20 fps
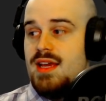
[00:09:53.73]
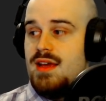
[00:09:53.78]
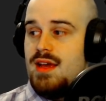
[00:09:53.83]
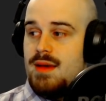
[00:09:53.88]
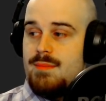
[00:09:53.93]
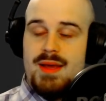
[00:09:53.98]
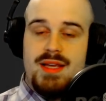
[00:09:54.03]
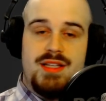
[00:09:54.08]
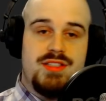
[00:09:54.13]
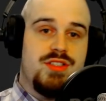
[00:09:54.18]

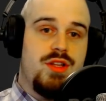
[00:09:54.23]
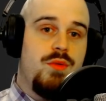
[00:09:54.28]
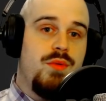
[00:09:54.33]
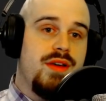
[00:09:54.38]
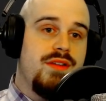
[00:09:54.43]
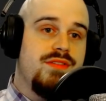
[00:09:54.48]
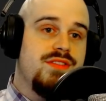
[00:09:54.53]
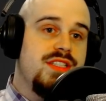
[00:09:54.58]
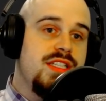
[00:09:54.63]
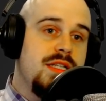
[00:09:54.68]
based on
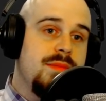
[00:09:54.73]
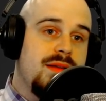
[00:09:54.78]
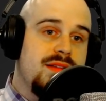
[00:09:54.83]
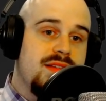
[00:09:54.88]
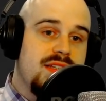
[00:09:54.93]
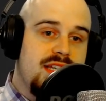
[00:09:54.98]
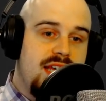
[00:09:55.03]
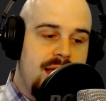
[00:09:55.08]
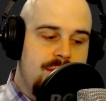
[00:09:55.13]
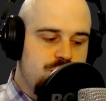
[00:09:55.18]
what I've seen
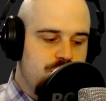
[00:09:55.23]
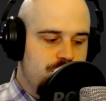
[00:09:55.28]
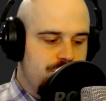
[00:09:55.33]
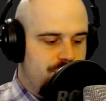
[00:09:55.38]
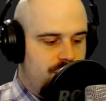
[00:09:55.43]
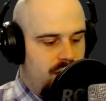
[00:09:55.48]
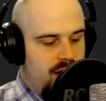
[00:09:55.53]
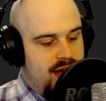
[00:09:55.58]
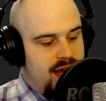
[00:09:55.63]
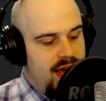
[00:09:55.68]
about the game so
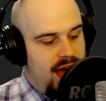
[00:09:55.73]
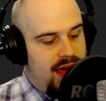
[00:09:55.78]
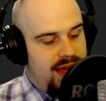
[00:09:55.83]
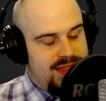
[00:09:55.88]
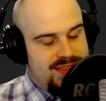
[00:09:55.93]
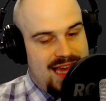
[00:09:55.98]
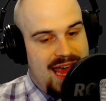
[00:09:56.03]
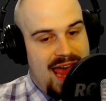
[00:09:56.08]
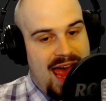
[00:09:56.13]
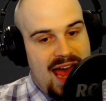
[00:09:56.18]
far, I
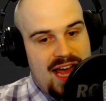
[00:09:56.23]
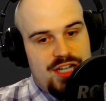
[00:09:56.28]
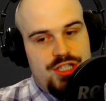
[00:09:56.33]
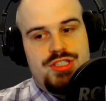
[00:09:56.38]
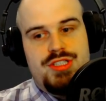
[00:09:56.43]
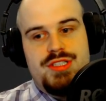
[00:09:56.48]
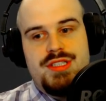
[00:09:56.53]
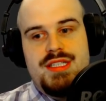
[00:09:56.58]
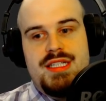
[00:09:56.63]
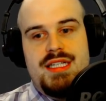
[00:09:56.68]
think it's
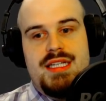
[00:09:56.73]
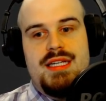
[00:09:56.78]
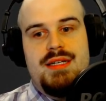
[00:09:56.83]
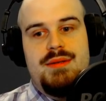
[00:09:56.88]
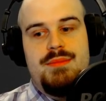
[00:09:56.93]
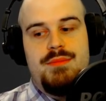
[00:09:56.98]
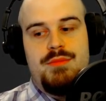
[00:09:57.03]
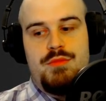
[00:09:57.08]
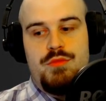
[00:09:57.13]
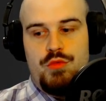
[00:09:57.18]
actually
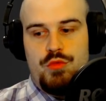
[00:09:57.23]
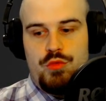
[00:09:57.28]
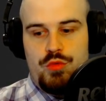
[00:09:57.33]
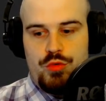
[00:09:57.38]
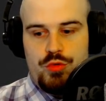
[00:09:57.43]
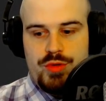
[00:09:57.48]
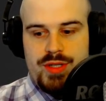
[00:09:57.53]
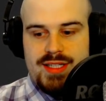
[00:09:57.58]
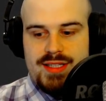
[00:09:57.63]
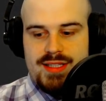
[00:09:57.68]

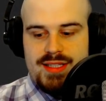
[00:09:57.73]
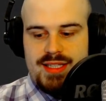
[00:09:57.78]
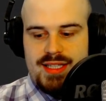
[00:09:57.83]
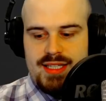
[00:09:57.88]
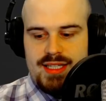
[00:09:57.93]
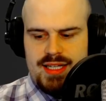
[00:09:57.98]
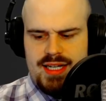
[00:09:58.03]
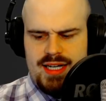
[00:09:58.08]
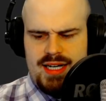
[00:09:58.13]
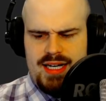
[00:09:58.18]

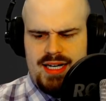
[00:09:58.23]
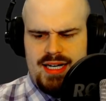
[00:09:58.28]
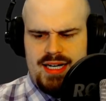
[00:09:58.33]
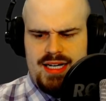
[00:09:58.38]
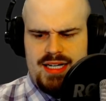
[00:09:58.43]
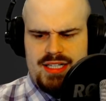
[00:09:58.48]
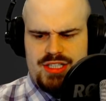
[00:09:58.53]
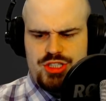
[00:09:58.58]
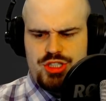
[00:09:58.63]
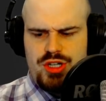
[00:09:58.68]
really
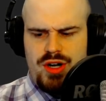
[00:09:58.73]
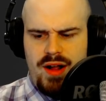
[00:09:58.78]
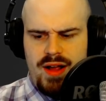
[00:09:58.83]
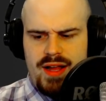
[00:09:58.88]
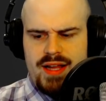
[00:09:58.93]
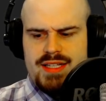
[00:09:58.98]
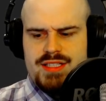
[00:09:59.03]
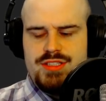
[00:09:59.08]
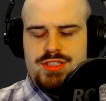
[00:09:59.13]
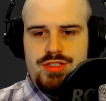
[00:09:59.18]

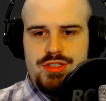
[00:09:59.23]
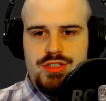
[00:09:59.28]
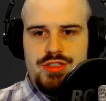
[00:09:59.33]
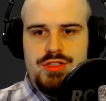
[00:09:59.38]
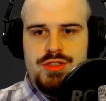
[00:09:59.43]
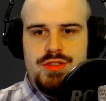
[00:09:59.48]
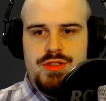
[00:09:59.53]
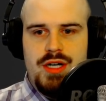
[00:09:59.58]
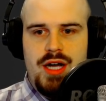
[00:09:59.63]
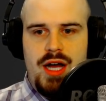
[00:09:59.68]
trying
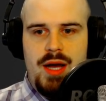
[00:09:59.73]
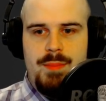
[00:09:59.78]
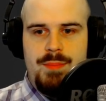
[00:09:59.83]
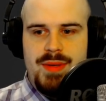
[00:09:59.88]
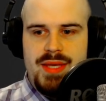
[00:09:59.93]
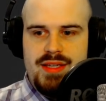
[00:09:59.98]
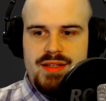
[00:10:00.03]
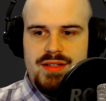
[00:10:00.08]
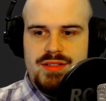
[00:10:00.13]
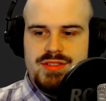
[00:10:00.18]
to
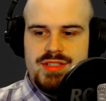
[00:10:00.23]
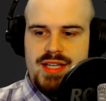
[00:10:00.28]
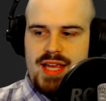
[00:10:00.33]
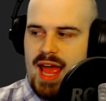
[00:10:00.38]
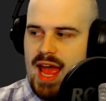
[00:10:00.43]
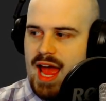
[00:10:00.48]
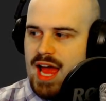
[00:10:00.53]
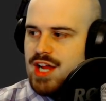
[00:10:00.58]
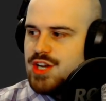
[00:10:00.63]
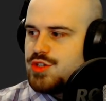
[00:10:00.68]
appeal to
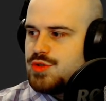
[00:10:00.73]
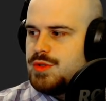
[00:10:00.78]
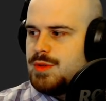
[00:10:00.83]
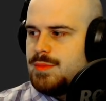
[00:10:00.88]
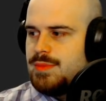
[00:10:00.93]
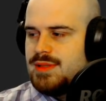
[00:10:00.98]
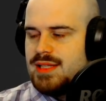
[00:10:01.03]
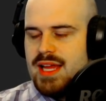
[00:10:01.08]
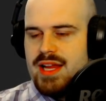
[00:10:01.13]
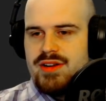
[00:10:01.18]

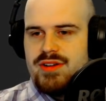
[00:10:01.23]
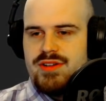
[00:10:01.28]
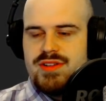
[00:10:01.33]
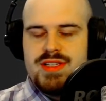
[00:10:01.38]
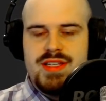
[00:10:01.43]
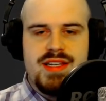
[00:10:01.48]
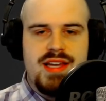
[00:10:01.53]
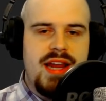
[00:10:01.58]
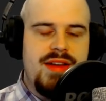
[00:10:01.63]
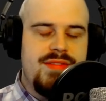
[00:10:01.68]
casual players
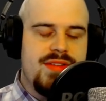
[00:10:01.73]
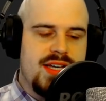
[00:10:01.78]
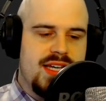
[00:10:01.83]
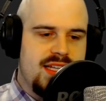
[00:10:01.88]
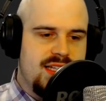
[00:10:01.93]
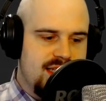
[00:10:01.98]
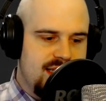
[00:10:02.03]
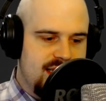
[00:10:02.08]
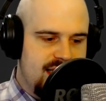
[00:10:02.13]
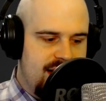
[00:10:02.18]
in kind of a
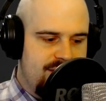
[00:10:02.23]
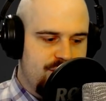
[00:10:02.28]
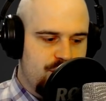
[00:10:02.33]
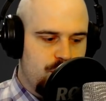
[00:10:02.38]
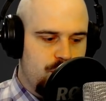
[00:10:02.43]
clever